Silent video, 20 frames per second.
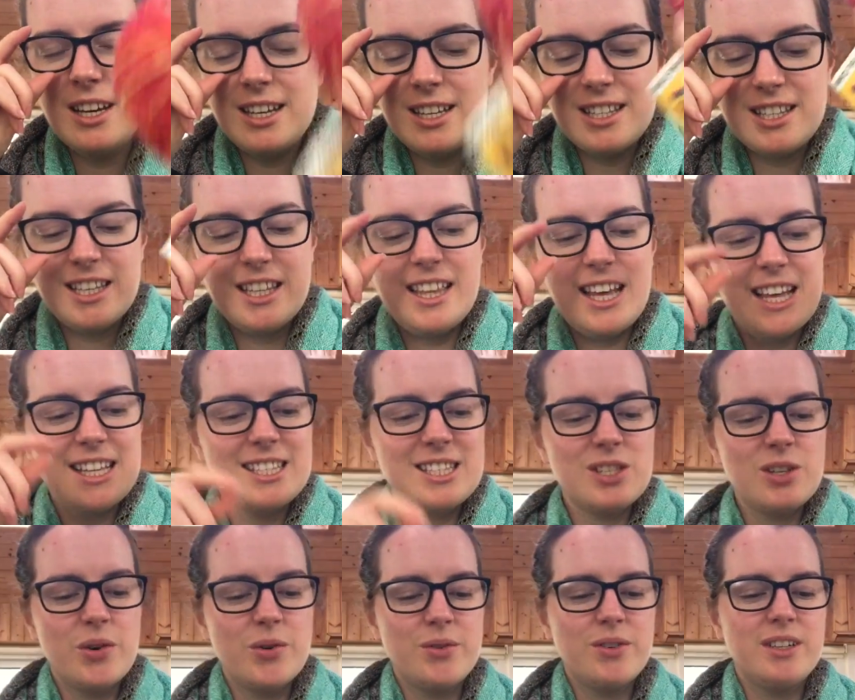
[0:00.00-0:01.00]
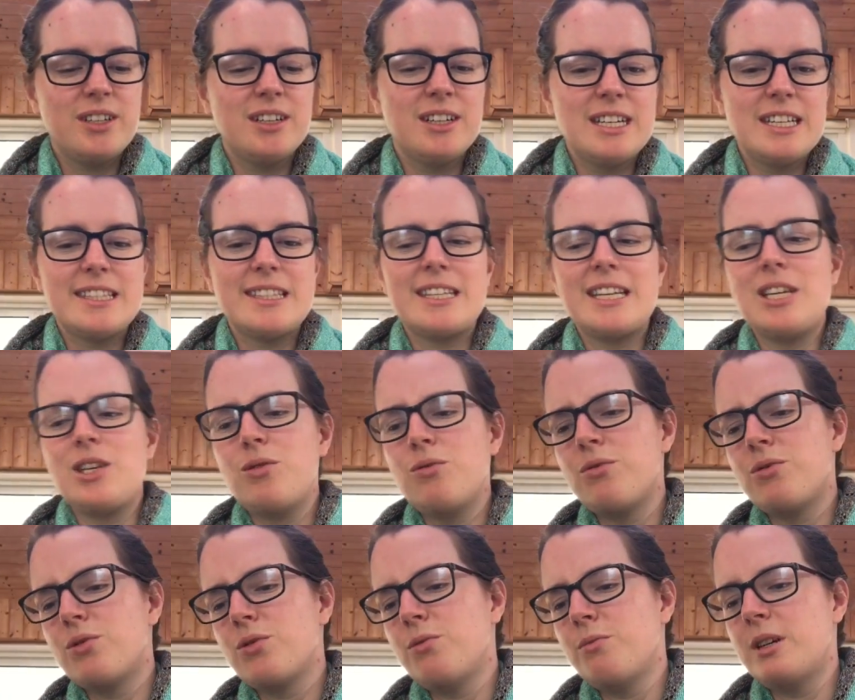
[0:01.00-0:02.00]
So that's so nice. Thank you
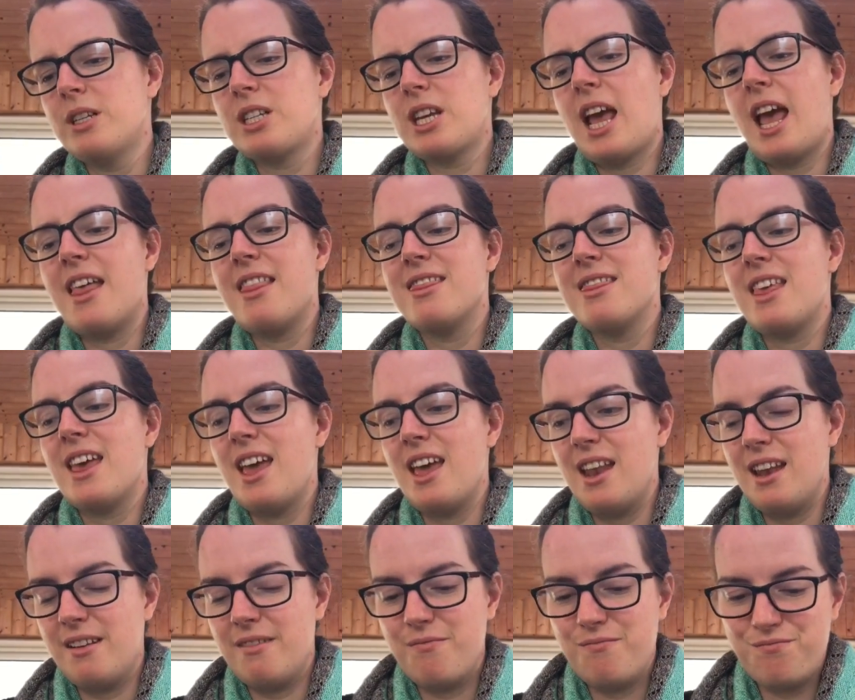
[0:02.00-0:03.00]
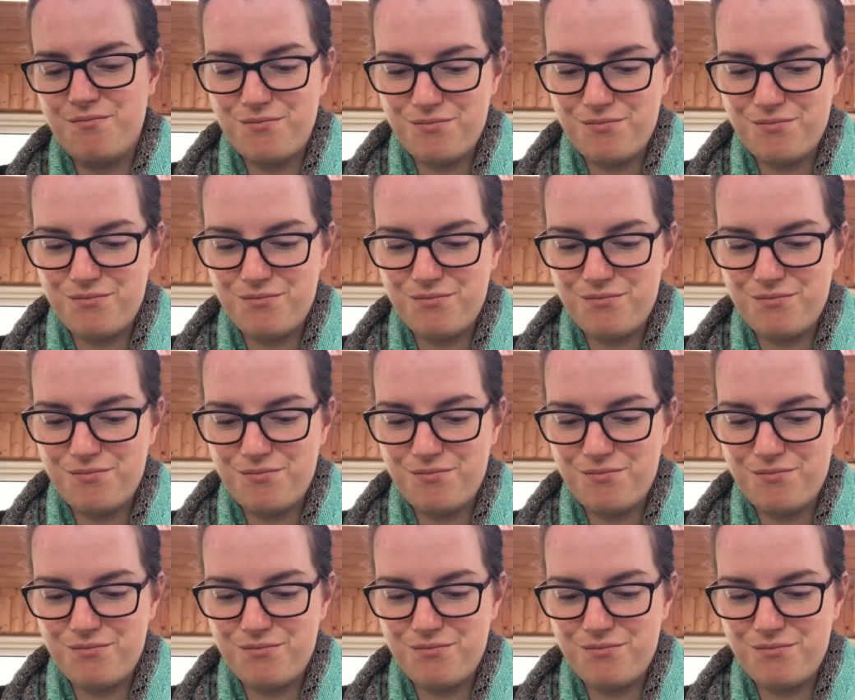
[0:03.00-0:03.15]
so much. And then